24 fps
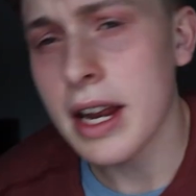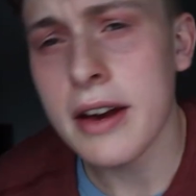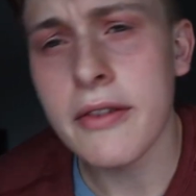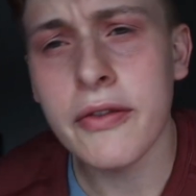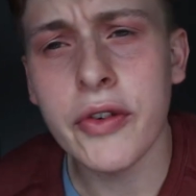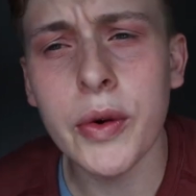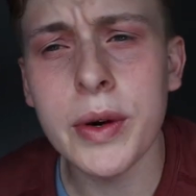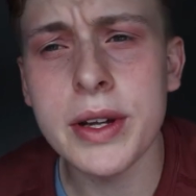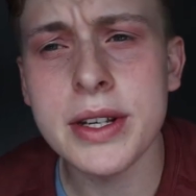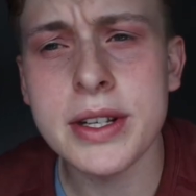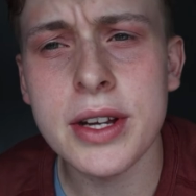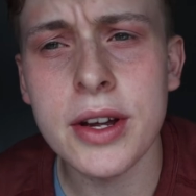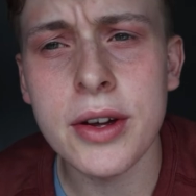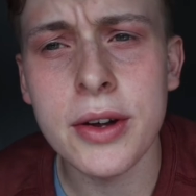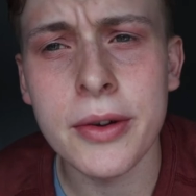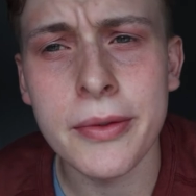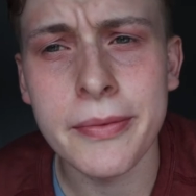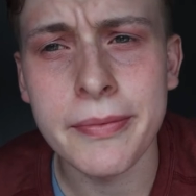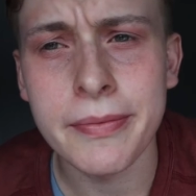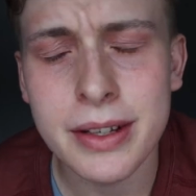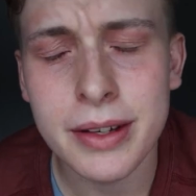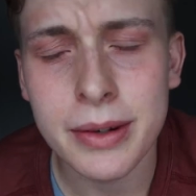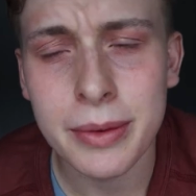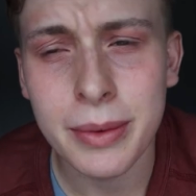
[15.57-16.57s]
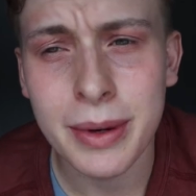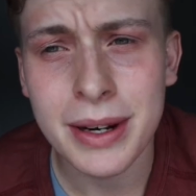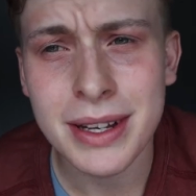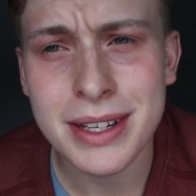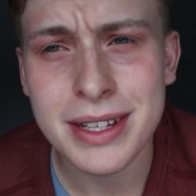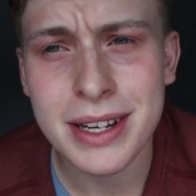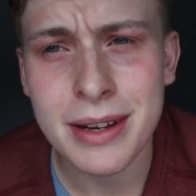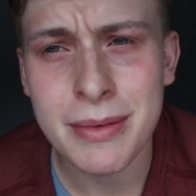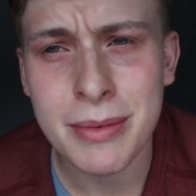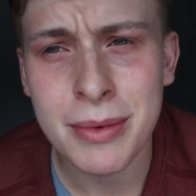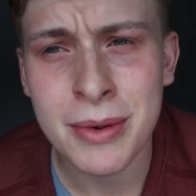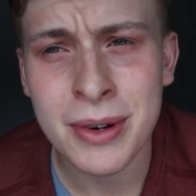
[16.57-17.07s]
10.42. It's a
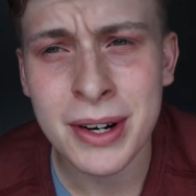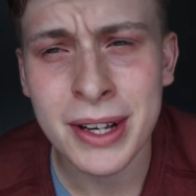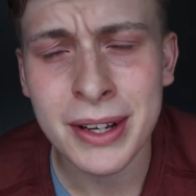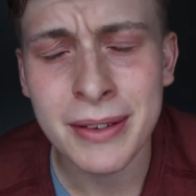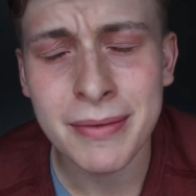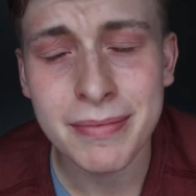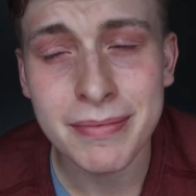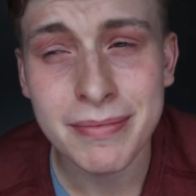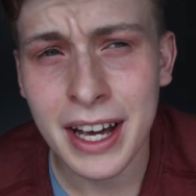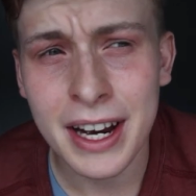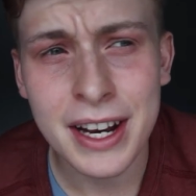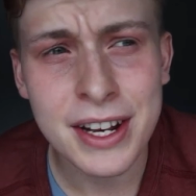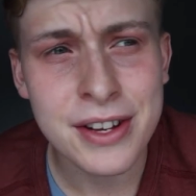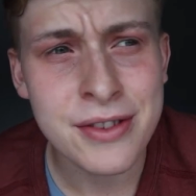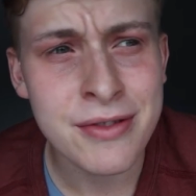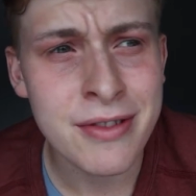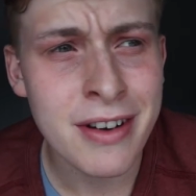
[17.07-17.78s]
Wednesday morning and it's